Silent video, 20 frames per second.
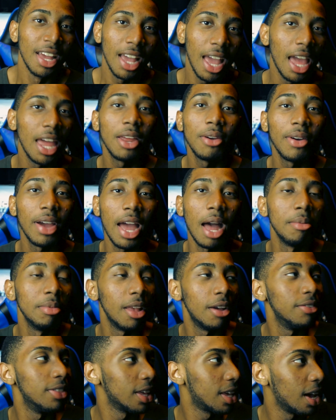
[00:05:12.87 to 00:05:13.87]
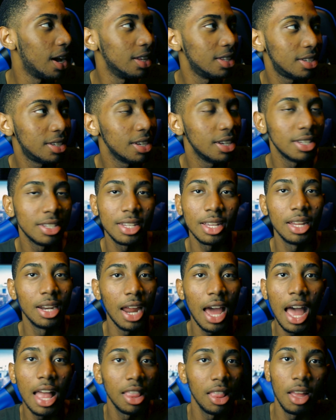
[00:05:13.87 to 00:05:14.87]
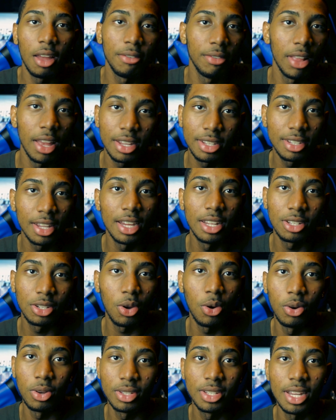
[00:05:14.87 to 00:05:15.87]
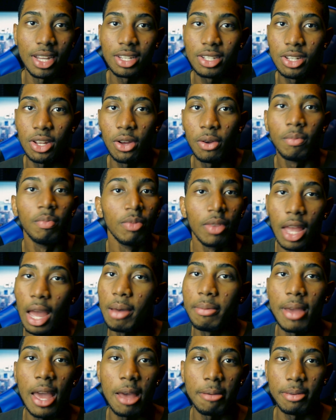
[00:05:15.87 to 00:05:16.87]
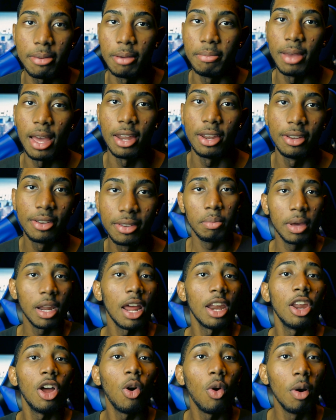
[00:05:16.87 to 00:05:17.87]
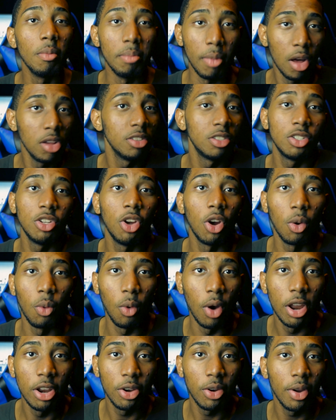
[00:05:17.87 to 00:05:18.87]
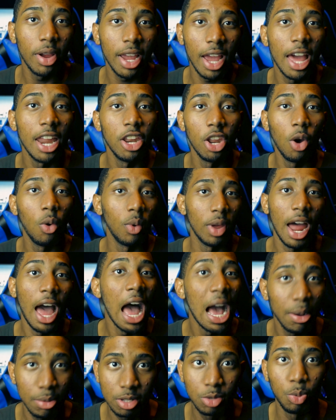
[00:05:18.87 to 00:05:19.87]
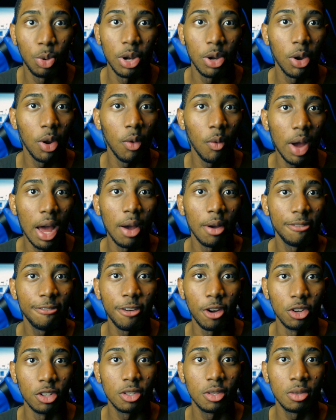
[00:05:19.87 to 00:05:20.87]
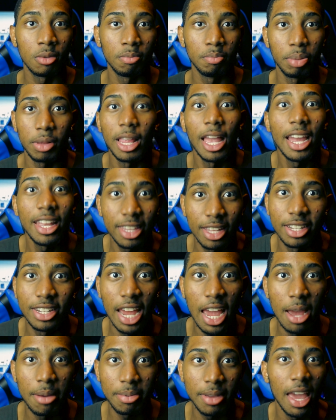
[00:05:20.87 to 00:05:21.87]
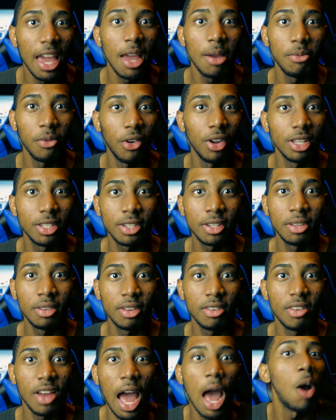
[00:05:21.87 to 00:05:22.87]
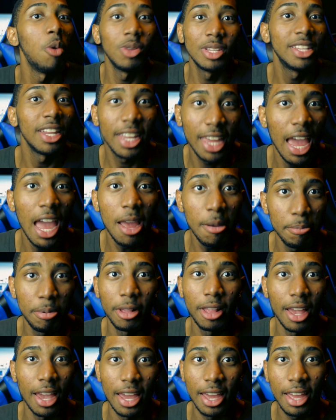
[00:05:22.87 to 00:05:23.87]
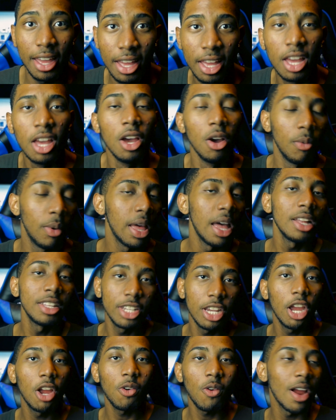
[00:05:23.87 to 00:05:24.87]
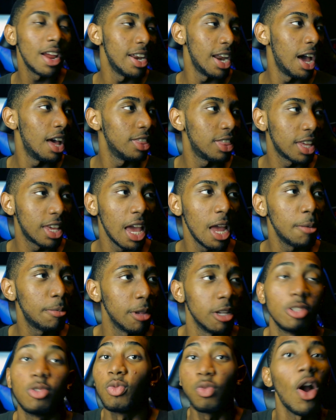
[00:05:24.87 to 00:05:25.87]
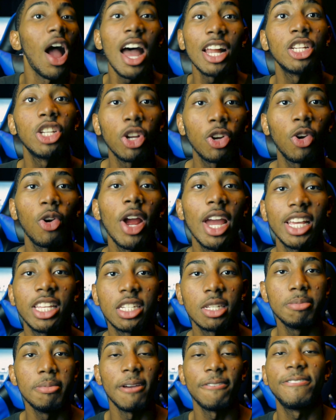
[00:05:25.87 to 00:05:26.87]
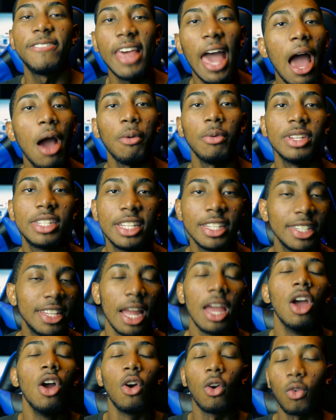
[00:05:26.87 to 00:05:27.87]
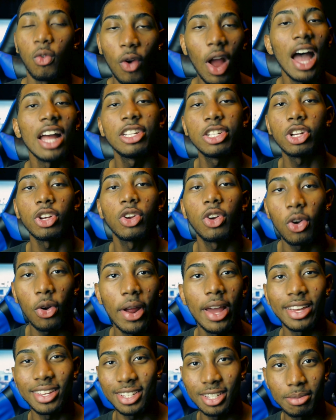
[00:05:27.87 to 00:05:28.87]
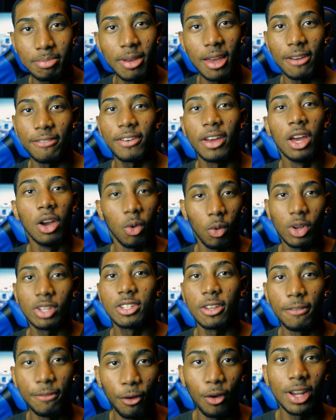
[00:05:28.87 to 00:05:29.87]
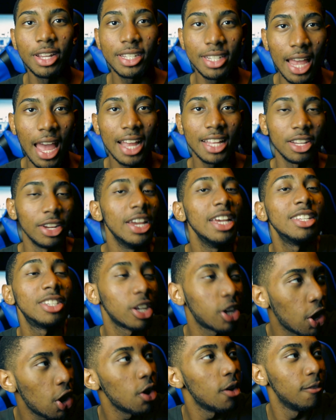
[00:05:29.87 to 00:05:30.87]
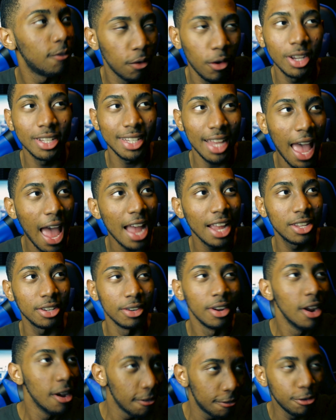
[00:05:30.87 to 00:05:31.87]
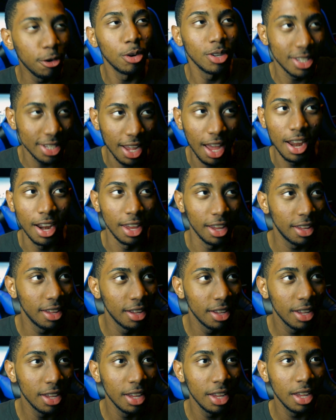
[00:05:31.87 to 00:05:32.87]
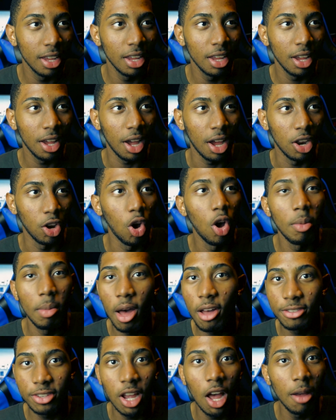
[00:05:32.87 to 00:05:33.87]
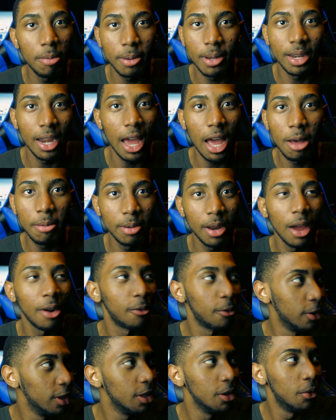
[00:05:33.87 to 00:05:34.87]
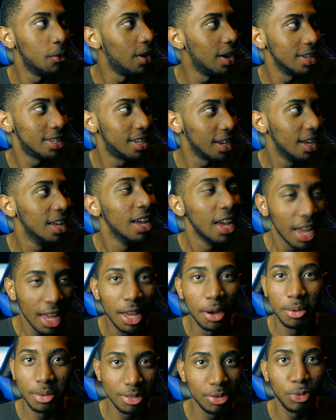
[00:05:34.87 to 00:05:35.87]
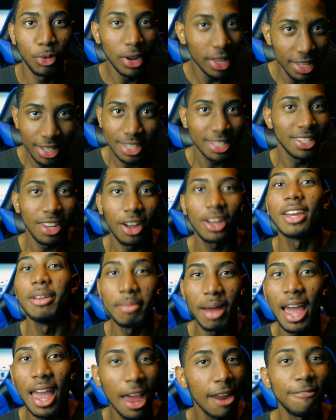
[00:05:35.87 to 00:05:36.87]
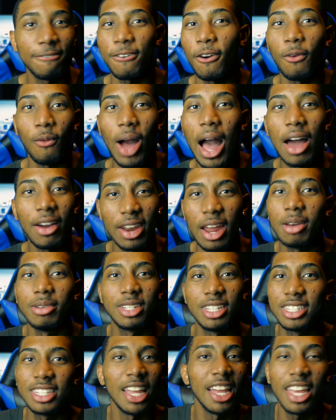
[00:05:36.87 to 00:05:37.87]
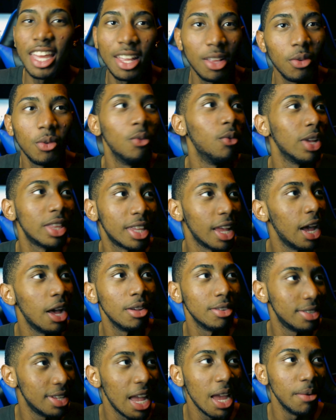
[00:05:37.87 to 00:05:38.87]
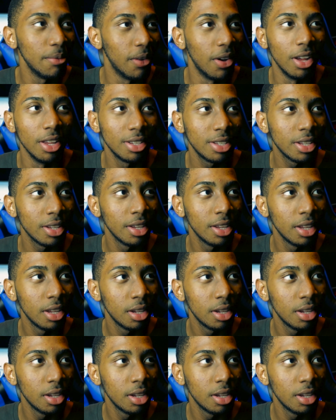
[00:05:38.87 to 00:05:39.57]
I'm loving the cutscenes, and I love Lex Lang's Cortex, so I'm happy about it. But I know what most of you are wondering. I know what I was wondering while I first played the damn game was, how was the gameplay? Well, I'll tell you right now, the gameplay is Roger Craig Smith. That was his name. Roger Craig Smith was the voice actor. He's the current voice actor for Sonic. I know I'm off topic now, but it was really stuck in my head for a while, and I was just thinking what the hell his name was.